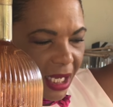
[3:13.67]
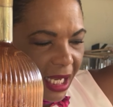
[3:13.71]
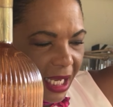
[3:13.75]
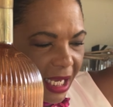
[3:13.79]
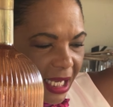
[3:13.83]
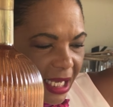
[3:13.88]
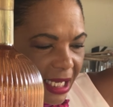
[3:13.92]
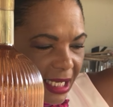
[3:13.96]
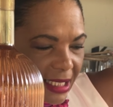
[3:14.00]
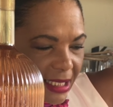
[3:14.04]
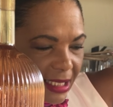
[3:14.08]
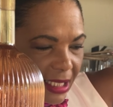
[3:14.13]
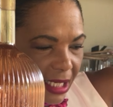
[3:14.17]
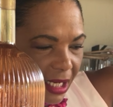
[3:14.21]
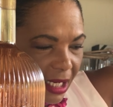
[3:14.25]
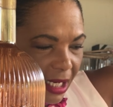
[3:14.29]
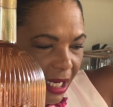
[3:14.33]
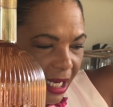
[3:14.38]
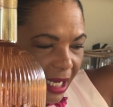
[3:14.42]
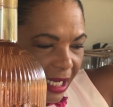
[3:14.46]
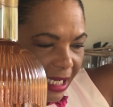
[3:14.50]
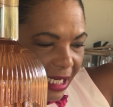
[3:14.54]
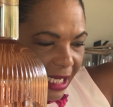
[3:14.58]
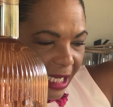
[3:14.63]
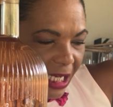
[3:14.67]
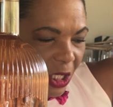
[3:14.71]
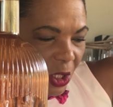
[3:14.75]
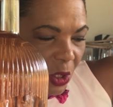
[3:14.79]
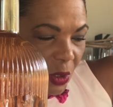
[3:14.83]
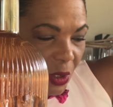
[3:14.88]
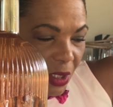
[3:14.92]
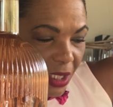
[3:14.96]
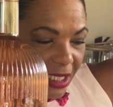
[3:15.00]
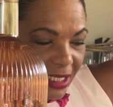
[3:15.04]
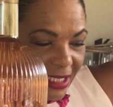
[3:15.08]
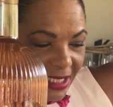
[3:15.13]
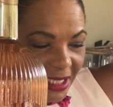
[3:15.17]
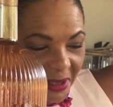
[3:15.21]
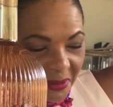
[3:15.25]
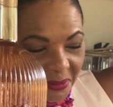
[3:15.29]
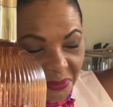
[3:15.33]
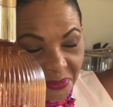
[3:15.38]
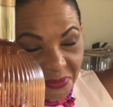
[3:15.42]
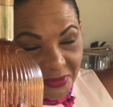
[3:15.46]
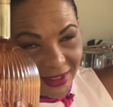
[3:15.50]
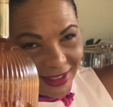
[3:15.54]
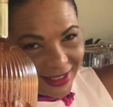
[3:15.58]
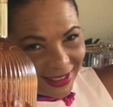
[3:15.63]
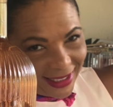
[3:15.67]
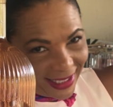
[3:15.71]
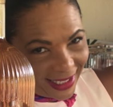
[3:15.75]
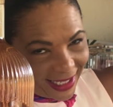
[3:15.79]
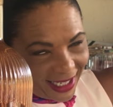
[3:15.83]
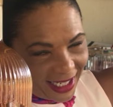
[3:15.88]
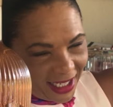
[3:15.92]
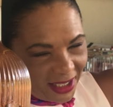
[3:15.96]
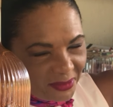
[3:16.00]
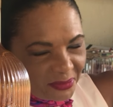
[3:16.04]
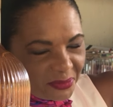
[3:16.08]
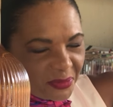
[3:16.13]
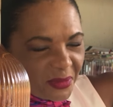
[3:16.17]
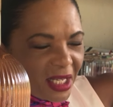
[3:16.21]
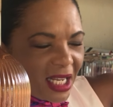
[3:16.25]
is a hedonism, yeah,